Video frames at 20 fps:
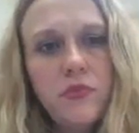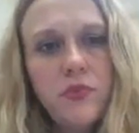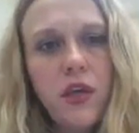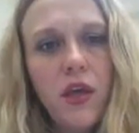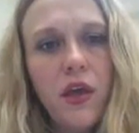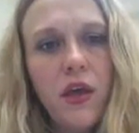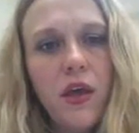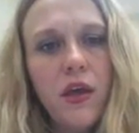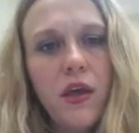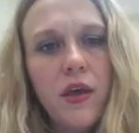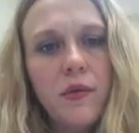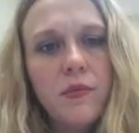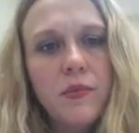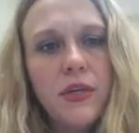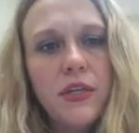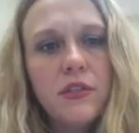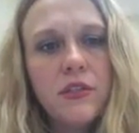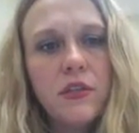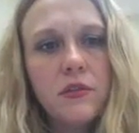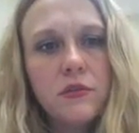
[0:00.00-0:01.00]

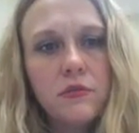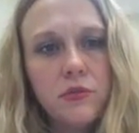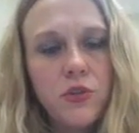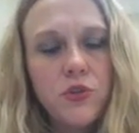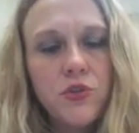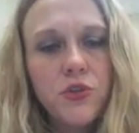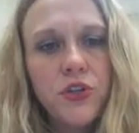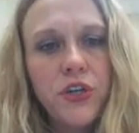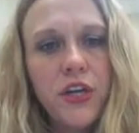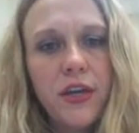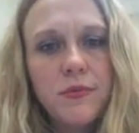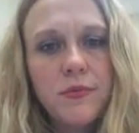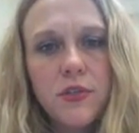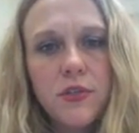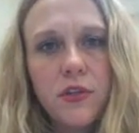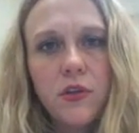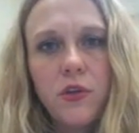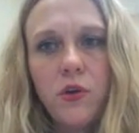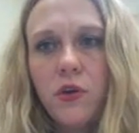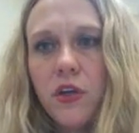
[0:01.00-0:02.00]
and usernames
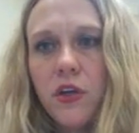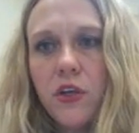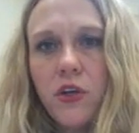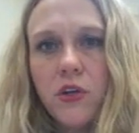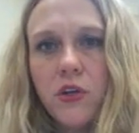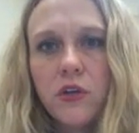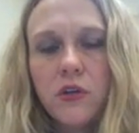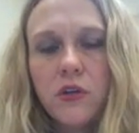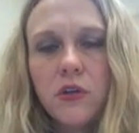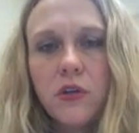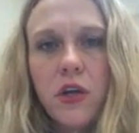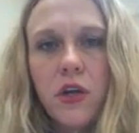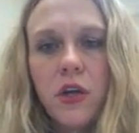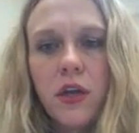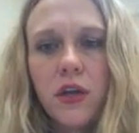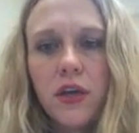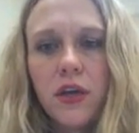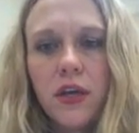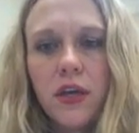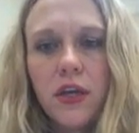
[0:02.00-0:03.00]
so that you can get your
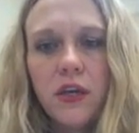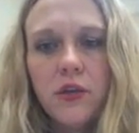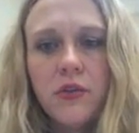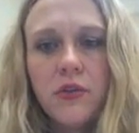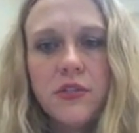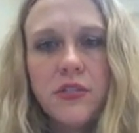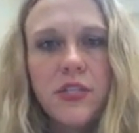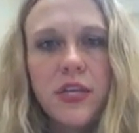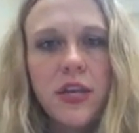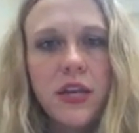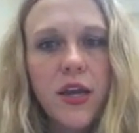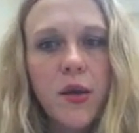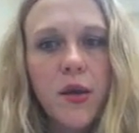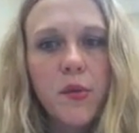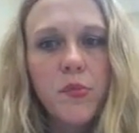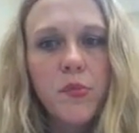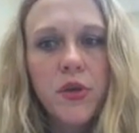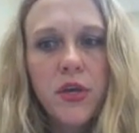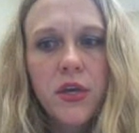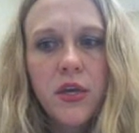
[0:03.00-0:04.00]
kiddos set up.
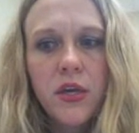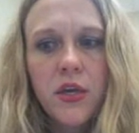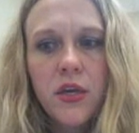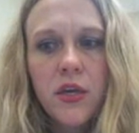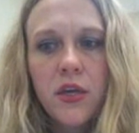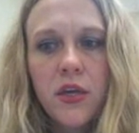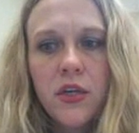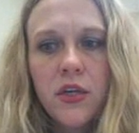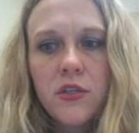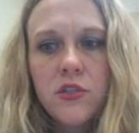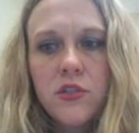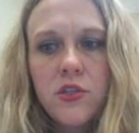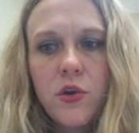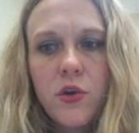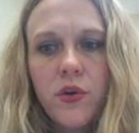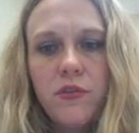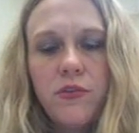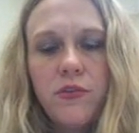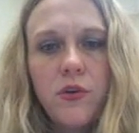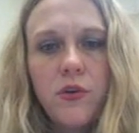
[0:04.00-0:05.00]
So
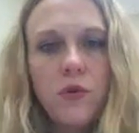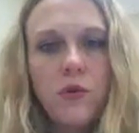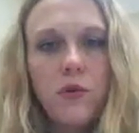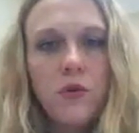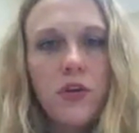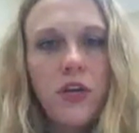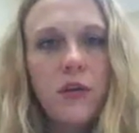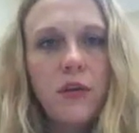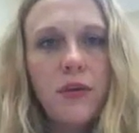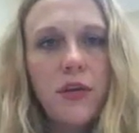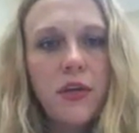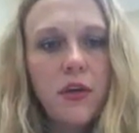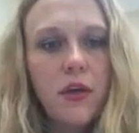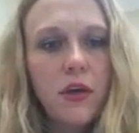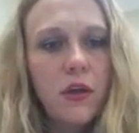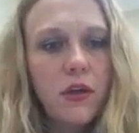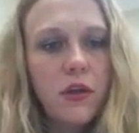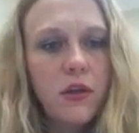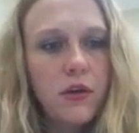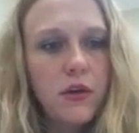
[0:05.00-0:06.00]
if you need me,
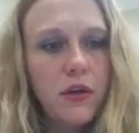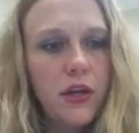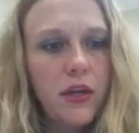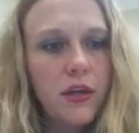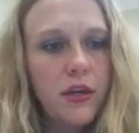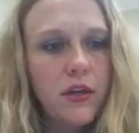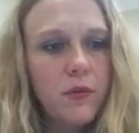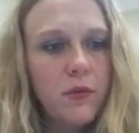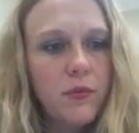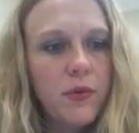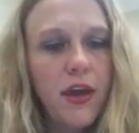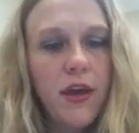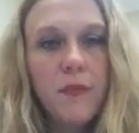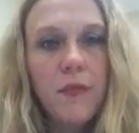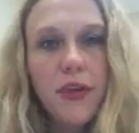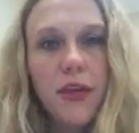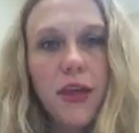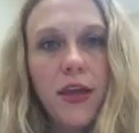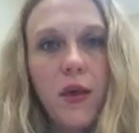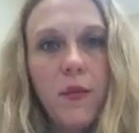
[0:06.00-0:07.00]
holler, and I'll be
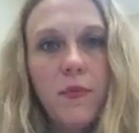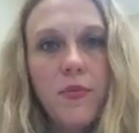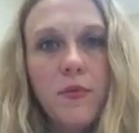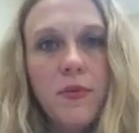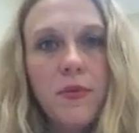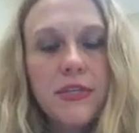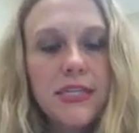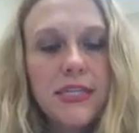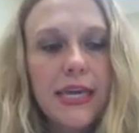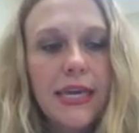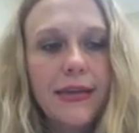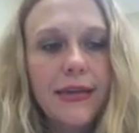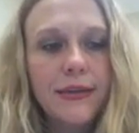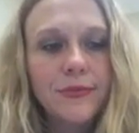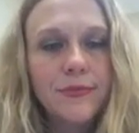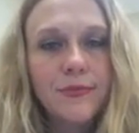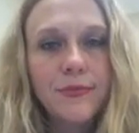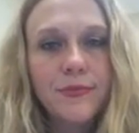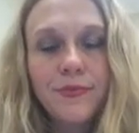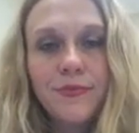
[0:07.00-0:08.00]
happy to help the best I can.
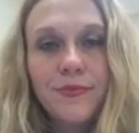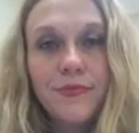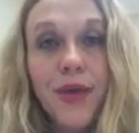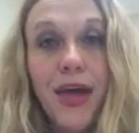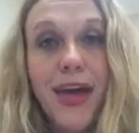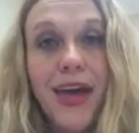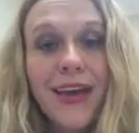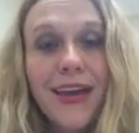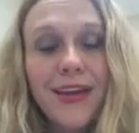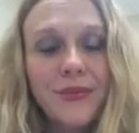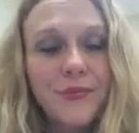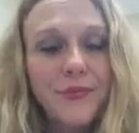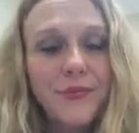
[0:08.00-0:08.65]
Bye!